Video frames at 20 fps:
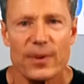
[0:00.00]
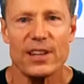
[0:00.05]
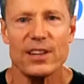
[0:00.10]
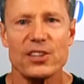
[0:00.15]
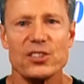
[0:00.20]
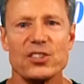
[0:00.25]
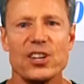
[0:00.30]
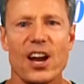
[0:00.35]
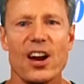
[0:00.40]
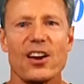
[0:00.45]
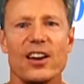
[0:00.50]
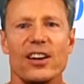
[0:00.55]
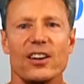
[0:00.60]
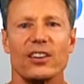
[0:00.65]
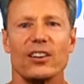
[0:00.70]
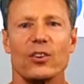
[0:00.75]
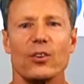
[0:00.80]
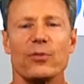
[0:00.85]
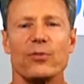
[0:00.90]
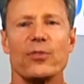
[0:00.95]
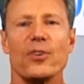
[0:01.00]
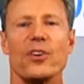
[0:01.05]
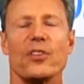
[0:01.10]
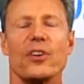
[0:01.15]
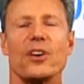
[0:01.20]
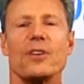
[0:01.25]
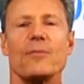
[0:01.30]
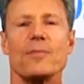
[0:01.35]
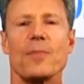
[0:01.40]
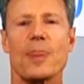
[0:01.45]
in the chair here a little
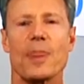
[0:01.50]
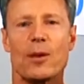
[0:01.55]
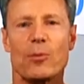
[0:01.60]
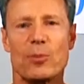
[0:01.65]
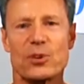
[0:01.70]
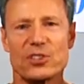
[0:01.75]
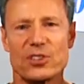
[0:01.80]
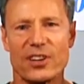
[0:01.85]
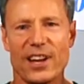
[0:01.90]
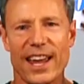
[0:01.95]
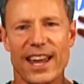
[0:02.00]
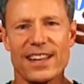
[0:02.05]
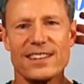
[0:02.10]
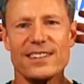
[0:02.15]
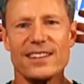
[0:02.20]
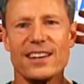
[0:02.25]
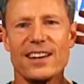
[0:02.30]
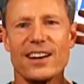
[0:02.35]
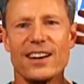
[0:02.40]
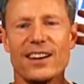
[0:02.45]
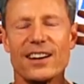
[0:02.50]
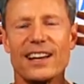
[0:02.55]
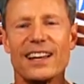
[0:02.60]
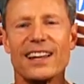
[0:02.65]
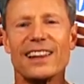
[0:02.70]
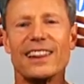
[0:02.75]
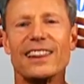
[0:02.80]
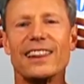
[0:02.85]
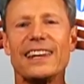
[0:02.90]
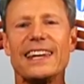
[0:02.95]
further, put your hands here,
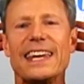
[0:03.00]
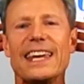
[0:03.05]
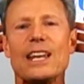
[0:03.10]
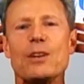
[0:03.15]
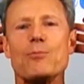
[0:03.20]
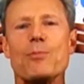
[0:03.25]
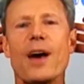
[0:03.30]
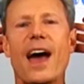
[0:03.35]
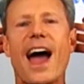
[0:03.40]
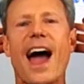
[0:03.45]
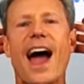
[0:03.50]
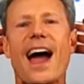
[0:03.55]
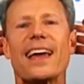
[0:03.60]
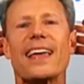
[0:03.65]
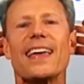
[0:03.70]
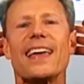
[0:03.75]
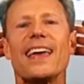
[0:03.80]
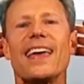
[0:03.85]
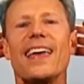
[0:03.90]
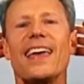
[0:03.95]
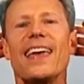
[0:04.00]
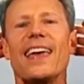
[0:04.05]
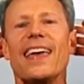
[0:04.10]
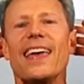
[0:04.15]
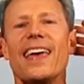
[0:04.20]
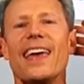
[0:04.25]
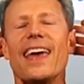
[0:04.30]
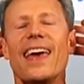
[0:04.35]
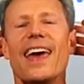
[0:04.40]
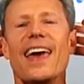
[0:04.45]
lean back,
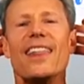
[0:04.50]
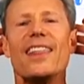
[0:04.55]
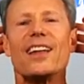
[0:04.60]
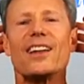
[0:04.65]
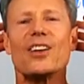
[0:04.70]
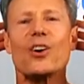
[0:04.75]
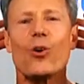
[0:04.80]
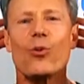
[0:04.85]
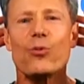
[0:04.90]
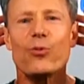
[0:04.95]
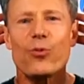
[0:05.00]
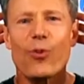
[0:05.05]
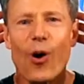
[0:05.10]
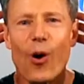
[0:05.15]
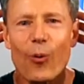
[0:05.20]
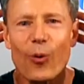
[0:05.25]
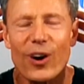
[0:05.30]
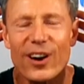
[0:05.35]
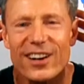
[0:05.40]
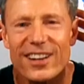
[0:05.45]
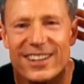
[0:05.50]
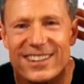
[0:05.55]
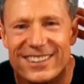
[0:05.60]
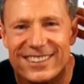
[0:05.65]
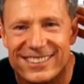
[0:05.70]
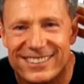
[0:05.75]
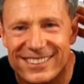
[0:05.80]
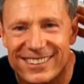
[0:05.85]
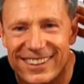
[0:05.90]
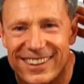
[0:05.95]
and then go forward.
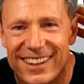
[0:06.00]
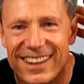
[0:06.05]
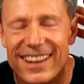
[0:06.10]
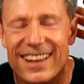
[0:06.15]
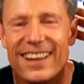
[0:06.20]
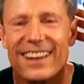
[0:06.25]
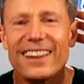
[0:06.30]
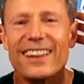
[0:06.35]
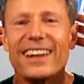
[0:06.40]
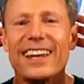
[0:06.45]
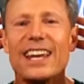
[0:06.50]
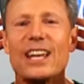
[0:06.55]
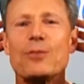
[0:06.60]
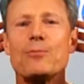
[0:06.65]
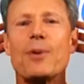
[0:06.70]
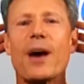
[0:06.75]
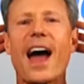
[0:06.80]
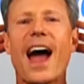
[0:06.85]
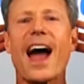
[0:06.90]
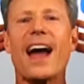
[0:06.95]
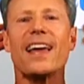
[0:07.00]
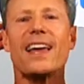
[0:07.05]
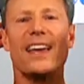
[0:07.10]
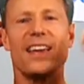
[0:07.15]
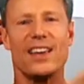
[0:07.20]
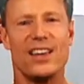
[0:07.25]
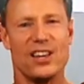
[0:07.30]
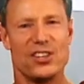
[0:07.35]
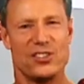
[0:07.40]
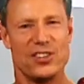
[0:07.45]
Lean back
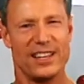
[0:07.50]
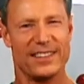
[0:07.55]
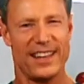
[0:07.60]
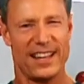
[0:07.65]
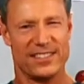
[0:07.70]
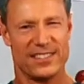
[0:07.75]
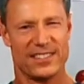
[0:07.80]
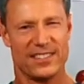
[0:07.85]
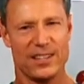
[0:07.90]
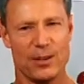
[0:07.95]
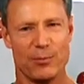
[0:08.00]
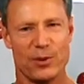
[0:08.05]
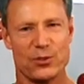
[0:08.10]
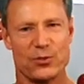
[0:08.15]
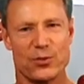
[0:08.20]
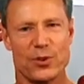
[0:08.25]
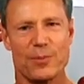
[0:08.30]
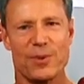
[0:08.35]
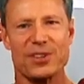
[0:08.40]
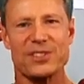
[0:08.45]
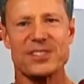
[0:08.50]
so you get that slimmer, trimmer,